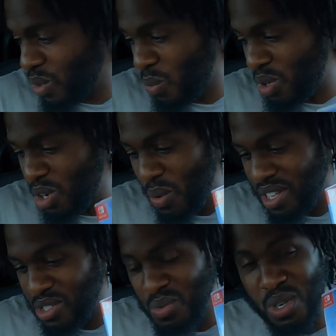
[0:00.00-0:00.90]
We're
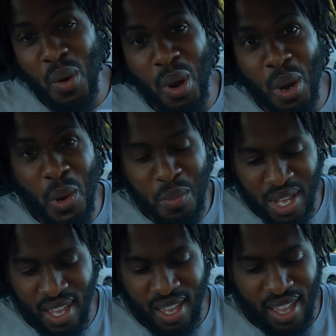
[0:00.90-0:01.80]
going to go home,
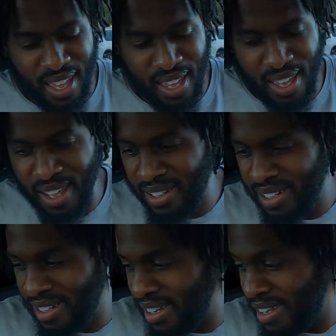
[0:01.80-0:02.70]
and
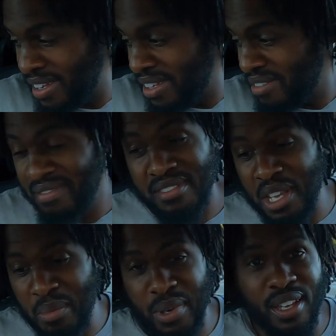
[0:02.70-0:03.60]

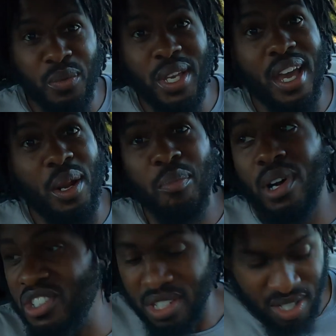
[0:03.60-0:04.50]
yeah, man, we got a
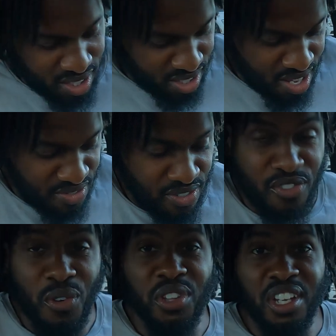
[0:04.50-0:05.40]
bunch of good
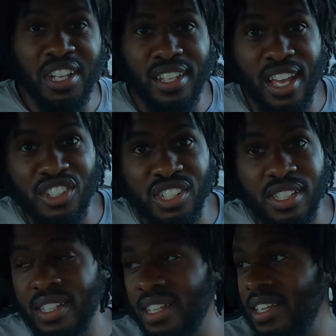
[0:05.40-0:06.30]
stuff for the
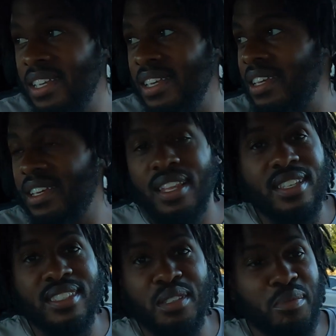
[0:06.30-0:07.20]
collection. And
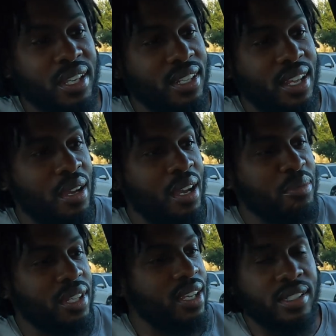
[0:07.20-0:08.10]
that's it, man.
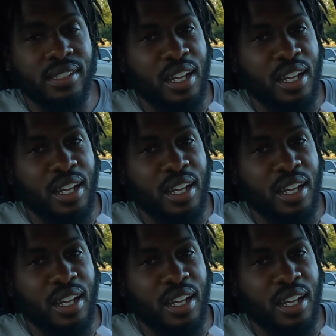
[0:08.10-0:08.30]
I'm done.